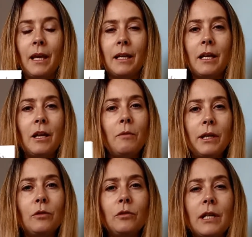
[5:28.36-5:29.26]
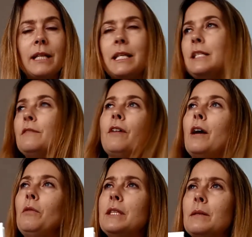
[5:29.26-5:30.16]
And I know we can all
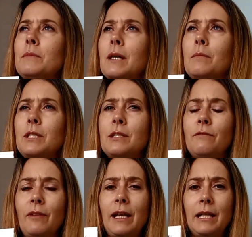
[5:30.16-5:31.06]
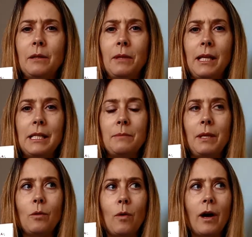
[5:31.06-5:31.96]
identify with sometimes just feeling that we need to
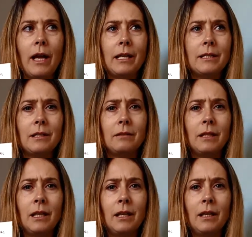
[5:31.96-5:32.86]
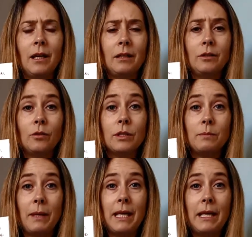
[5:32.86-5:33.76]
be quiet and not
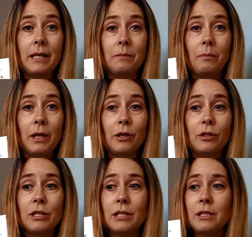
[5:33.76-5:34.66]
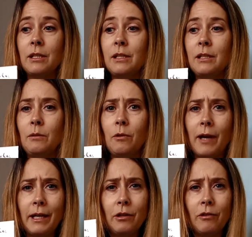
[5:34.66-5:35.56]
speak because we're
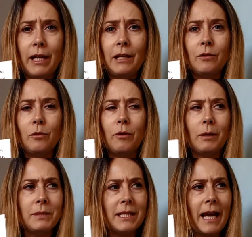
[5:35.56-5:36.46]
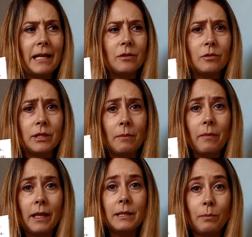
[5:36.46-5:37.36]
angry or we're upset or
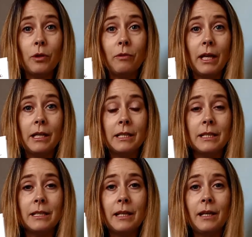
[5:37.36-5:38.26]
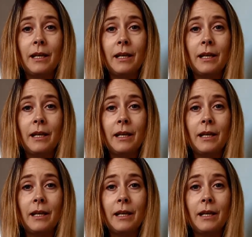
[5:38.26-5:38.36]
something is bothering us.